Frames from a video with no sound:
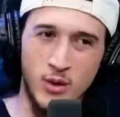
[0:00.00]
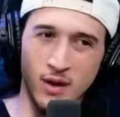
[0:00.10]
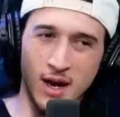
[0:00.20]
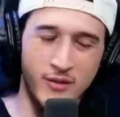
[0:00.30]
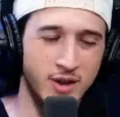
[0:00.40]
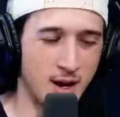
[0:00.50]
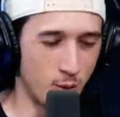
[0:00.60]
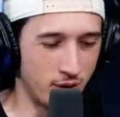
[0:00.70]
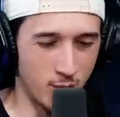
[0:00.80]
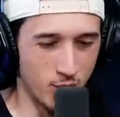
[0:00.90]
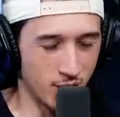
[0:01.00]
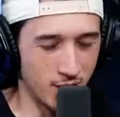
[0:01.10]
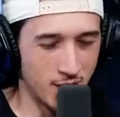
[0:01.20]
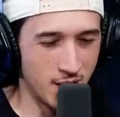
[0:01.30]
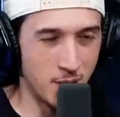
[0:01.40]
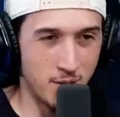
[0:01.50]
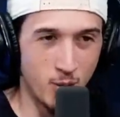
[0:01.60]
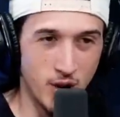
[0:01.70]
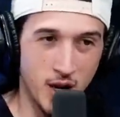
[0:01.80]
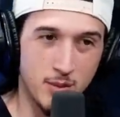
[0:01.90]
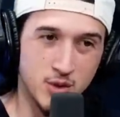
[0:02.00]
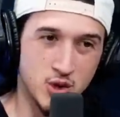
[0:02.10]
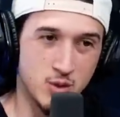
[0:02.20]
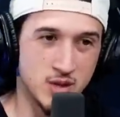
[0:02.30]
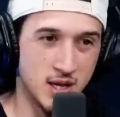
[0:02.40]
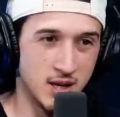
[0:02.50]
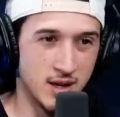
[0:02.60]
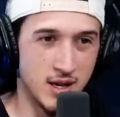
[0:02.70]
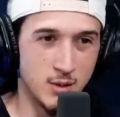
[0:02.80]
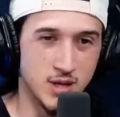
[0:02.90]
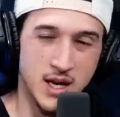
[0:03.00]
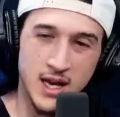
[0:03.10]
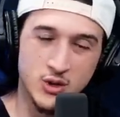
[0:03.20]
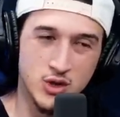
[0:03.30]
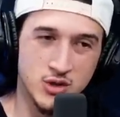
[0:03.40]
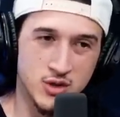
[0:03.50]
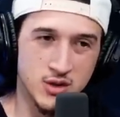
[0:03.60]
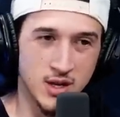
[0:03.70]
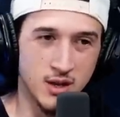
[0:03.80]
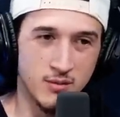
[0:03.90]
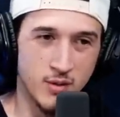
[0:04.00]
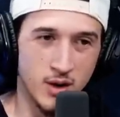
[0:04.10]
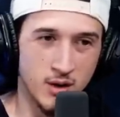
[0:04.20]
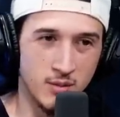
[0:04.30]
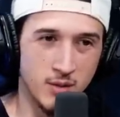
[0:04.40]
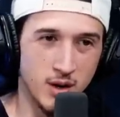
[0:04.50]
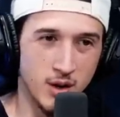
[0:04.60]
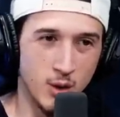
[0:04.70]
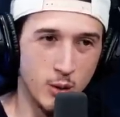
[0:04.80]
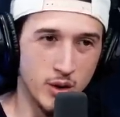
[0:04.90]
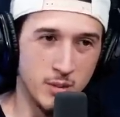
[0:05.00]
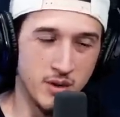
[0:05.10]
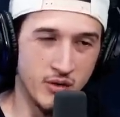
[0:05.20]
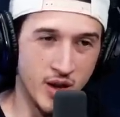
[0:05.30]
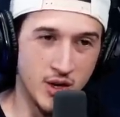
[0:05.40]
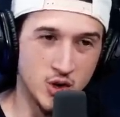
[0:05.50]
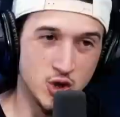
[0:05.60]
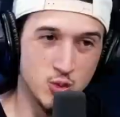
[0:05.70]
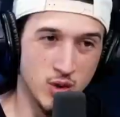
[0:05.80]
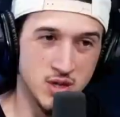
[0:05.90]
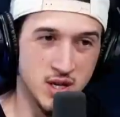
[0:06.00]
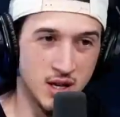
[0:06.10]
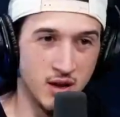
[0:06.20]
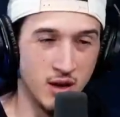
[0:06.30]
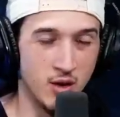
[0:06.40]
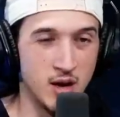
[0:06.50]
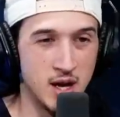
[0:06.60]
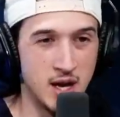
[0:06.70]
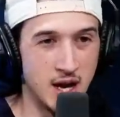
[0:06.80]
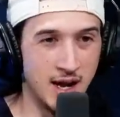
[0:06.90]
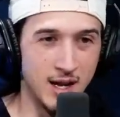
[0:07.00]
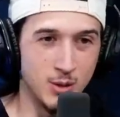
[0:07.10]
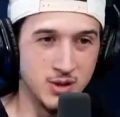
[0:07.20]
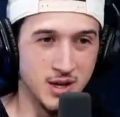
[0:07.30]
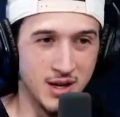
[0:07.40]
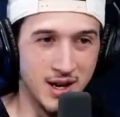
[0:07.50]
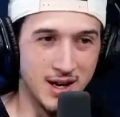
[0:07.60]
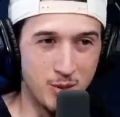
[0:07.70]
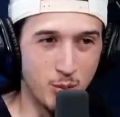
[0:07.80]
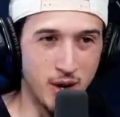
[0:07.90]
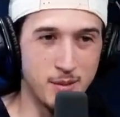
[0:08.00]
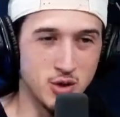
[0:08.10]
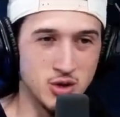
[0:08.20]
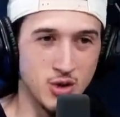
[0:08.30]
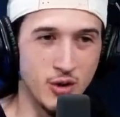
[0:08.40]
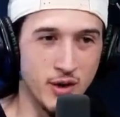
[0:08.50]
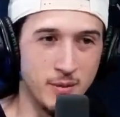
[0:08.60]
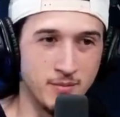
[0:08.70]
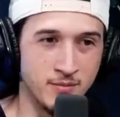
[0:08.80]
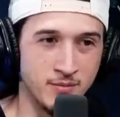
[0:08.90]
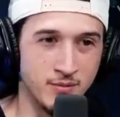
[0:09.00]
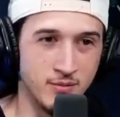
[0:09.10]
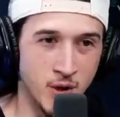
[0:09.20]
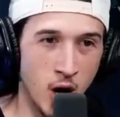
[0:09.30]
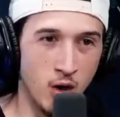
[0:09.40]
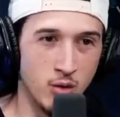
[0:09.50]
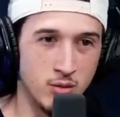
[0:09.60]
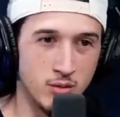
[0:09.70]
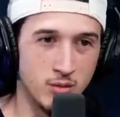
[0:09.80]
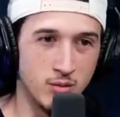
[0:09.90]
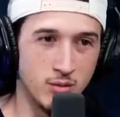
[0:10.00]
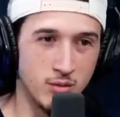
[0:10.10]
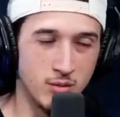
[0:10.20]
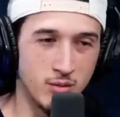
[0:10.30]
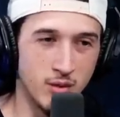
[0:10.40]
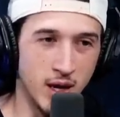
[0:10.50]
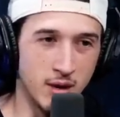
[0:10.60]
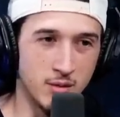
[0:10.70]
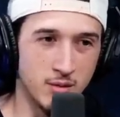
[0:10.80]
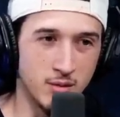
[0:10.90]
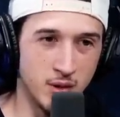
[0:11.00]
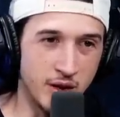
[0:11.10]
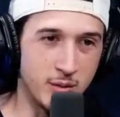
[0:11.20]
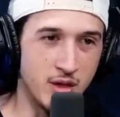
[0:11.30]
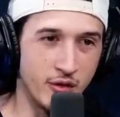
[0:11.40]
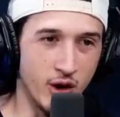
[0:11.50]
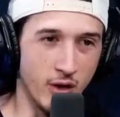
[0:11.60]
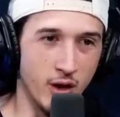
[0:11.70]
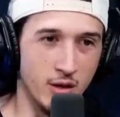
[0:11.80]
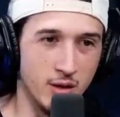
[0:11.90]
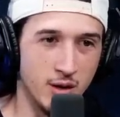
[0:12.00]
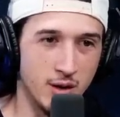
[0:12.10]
I forget where they were. But went up and she was like, and he was like, hey, she's just like a really big fan. She just wants to say hello. And he was like, and he pretty much told them, no, like, leave me the fuck alone.